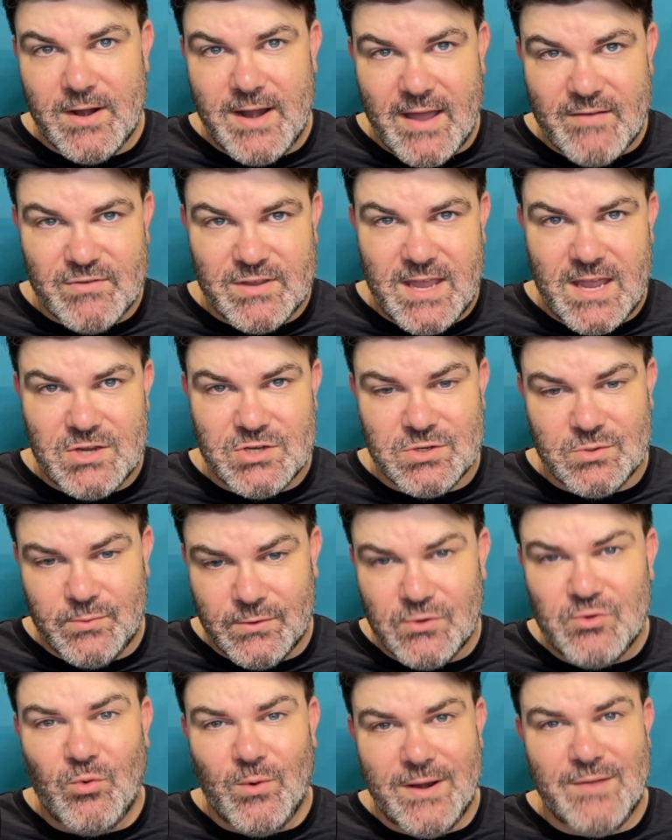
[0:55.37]
navigation
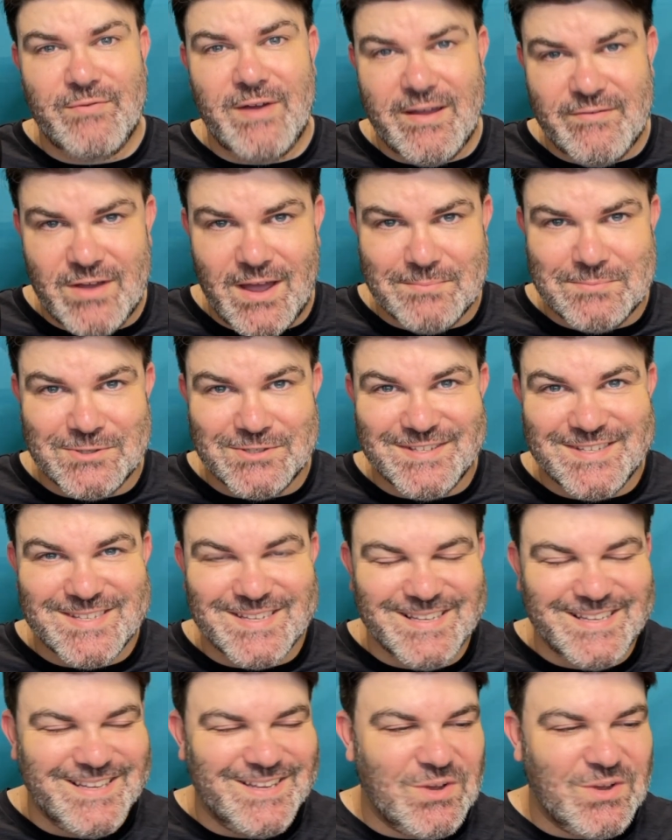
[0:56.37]
with 25 options,